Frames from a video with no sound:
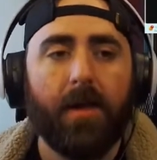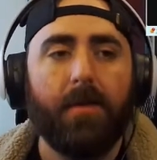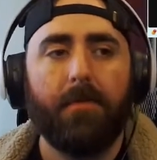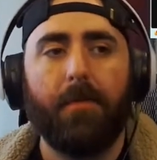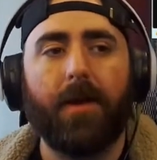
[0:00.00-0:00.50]

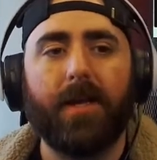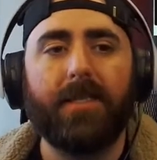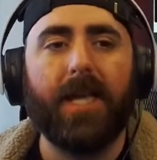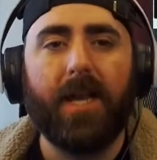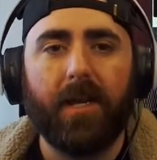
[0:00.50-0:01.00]
But because
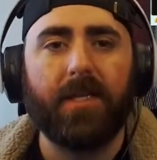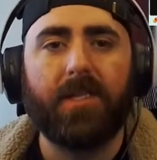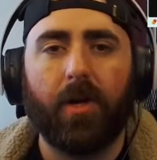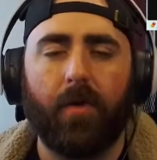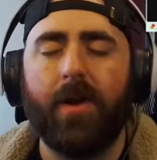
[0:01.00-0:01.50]
they
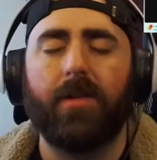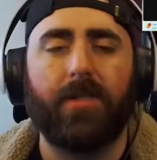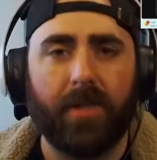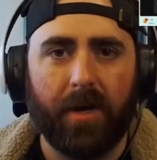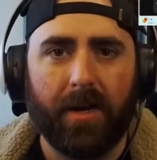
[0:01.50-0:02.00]
disagree on
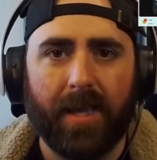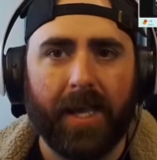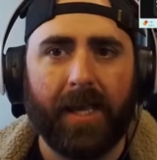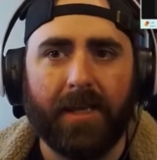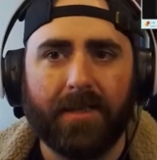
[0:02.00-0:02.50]
certain
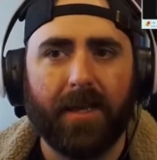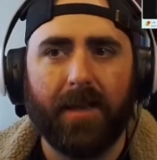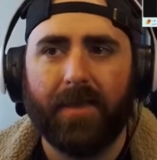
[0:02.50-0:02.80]
things,